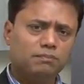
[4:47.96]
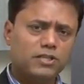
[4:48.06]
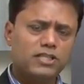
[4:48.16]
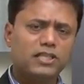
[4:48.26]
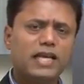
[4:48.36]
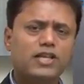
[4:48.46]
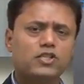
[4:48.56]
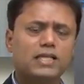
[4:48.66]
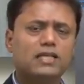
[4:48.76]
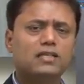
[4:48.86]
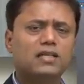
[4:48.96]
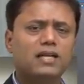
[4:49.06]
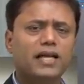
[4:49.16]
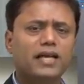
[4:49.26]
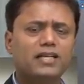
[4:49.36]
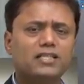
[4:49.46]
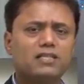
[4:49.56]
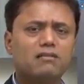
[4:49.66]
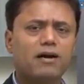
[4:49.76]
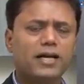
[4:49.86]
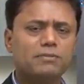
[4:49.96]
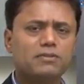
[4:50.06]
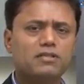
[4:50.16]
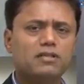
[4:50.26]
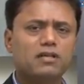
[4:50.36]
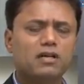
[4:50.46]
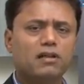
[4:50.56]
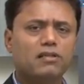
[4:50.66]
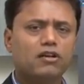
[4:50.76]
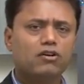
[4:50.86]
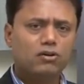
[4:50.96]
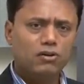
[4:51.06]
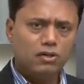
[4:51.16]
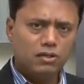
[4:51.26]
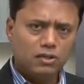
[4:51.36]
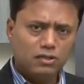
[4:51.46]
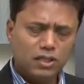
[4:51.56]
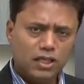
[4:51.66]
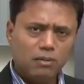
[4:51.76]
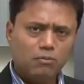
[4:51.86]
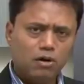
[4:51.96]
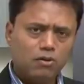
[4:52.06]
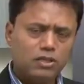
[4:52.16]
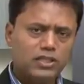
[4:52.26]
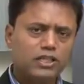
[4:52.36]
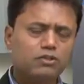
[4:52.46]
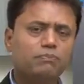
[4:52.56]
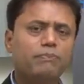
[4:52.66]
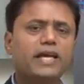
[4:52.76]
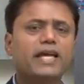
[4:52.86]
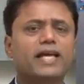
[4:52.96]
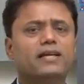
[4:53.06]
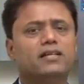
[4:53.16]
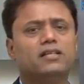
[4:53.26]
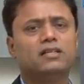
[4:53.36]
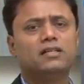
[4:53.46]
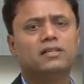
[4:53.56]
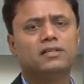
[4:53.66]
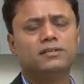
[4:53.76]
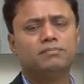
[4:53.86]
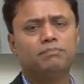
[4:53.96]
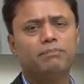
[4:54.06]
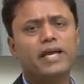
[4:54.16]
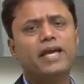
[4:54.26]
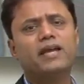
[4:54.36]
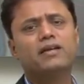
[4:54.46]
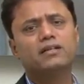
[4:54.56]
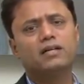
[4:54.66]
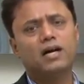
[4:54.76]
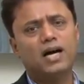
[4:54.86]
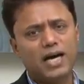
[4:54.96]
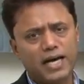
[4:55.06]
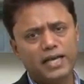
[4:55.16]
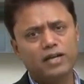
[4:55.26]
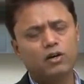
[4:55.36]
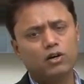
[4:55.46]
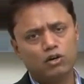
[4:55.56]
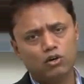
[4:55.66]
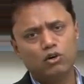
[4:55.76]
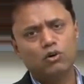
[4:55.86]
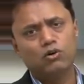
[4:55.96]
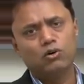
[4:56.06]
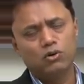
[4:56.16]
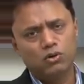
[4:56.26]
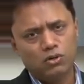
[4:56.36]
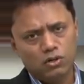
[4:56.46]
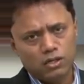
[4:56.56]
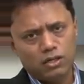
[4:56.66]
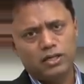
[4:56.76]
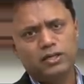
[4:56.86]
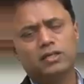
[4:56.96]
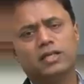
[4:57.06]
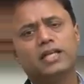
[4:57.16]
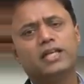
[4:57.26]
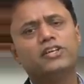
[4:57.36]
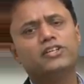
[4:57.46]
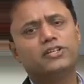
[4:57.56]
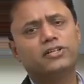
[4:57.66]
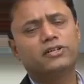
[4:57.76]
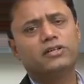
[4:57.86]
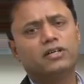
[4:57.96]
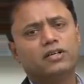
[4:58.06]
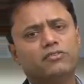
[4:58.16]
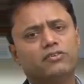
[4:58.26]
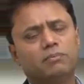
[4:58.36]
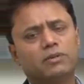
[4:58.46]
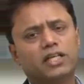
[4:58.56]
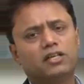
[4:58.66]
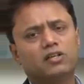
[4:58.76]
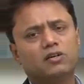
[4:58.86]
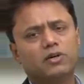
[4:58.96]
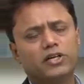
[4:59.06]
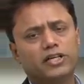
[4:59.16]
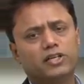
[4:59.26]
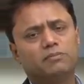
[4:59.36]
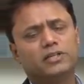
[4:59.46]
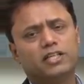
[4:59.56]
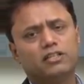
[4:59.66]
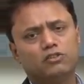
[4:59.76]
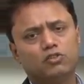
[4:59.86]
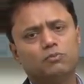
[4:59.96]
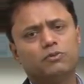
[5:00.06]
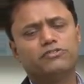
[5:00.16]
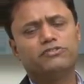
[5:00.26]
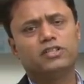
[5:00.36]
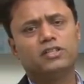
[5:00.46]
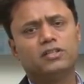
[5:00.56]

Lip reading: percentage that clearly describes the amount that you pay high or low in a year for a particular commodity or a particular group of